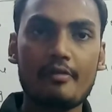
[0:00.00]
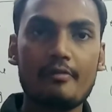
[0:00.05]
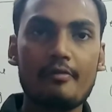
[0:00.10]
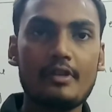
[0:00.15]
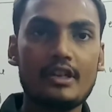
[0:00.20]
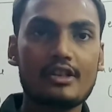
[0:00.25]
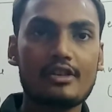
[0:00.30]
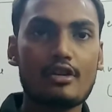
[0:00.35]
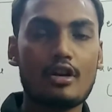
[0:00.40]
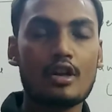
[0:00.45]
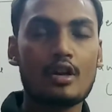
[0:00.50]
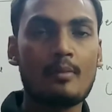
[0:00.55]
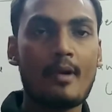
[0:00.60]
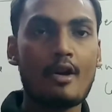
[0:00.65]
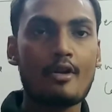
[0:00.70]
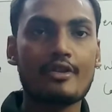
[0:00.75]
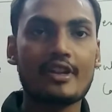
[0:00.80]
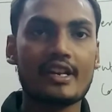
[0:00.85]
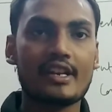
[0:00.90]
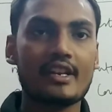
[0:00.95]
we will talk
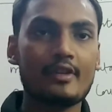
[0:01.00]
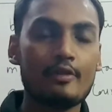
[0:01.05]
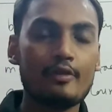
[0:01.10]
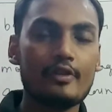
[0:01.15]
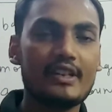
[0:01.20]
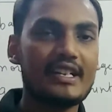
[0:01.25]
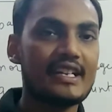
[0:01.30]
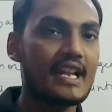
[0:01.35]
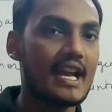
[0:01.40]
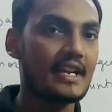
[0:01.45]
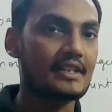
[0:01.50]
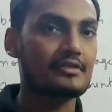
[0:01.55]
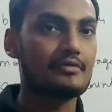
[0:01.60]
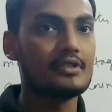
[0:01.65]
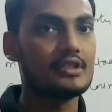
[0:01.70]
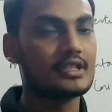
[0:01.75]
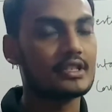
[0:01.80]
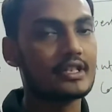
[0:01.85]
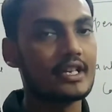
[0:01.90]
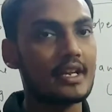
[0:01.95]
about a new index
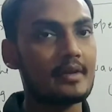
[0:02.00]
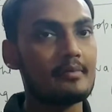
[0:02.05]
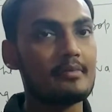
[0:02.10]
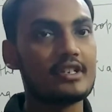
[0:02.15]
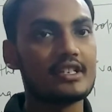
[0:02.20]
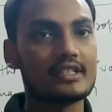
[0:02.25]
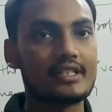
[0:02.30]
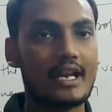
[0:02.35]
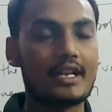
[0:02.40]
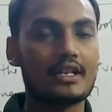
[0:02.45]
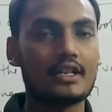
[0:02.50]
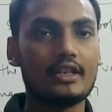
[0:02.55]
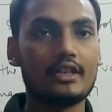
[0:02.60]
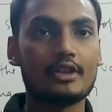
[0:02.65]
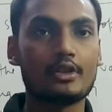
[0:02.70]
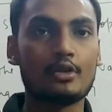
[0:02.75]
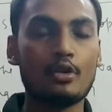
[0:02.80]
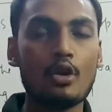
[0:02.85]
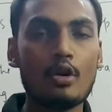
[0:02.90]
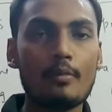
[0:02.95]
which came recently,
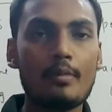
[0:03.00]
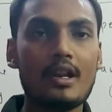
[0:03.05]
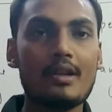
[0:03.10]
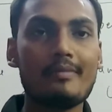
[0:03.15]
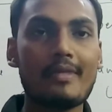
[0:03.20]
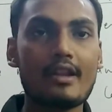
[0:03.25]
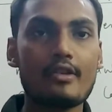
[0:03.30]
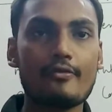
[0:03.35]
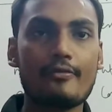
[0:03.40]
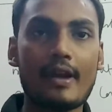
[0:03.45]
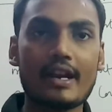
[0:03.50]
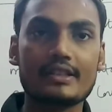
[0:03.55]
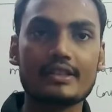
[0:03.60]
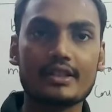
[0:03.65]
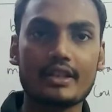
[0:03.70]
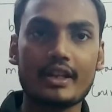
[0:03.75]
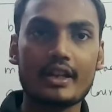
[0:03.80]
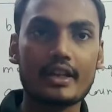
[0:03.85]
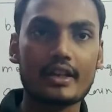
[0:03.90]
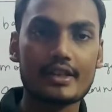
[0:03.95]
Global
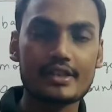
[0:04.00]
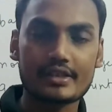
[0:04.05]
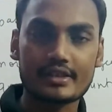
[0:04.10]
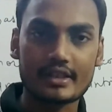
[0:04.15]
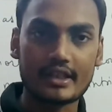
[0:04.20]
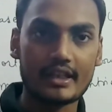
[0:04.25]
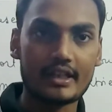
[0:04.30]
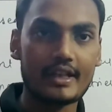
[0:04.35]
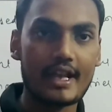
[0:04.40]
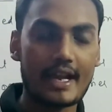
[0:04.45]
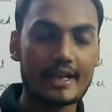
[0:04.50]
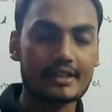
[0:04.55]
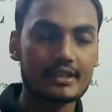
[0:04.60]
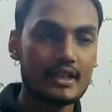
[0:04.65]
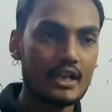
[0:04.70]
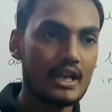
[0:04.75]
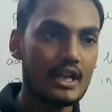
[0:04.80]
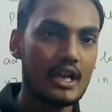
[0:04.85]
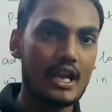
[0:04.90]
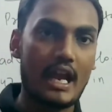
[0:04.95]
Manufacturing Risk Index,
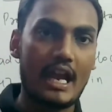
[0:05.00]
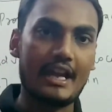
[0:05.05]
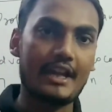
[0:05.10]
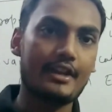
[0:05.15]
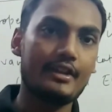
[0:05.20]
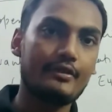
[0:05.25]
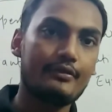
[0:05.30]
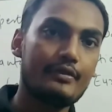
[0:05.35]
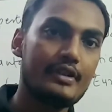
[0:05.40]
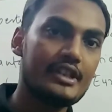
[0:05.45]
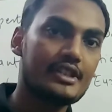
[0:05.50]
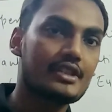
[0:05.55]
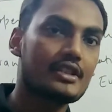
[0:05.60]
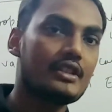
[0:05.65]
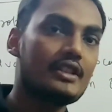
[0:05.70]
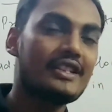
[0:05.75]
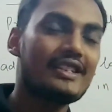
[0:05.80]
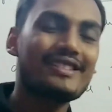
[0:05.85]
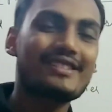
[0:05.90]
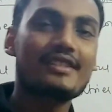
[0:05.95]
and in which
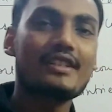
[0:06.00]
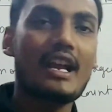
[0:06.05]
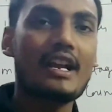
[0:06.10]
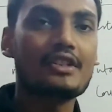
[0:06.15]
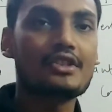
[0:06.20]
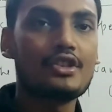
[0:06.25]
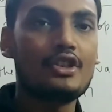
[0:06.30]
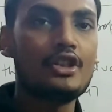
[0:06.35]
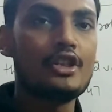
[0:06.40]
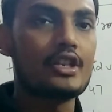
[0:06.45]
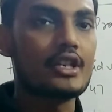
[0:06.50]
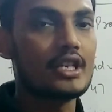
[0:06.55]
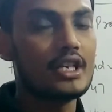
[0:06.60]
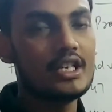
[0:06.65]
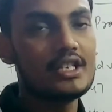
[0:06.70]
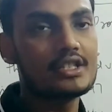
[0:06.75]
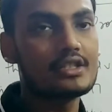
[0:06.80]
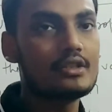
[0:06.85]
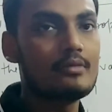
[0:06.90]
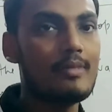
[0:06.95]
this actually
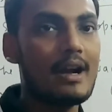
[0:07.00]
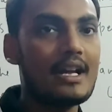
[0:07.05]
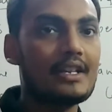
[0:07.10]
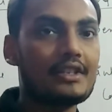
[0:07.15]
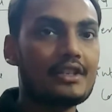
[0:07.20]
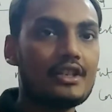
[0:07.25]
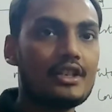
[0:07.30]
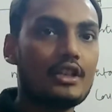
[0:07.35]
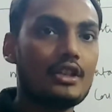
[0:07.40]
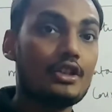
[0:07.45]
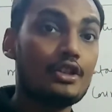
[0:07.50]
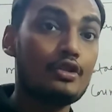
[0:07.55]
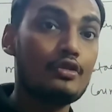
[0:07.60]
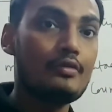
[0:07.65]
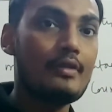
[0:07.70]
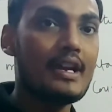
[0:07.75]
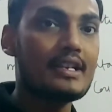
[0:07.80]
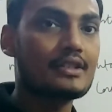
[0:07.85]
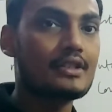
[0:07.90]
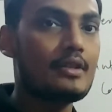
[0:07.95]
released by the
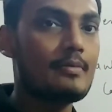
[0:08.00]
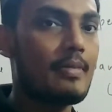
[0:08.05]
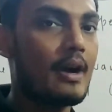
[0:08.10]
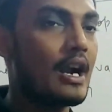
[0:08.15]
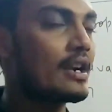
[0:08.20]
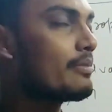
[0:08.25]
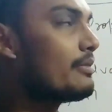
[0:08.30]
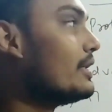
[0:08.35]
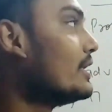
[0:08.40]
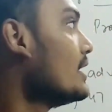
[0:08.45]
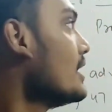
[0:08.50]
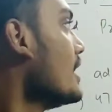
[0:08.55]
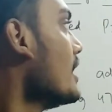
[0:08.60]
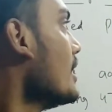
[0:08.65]
US Department.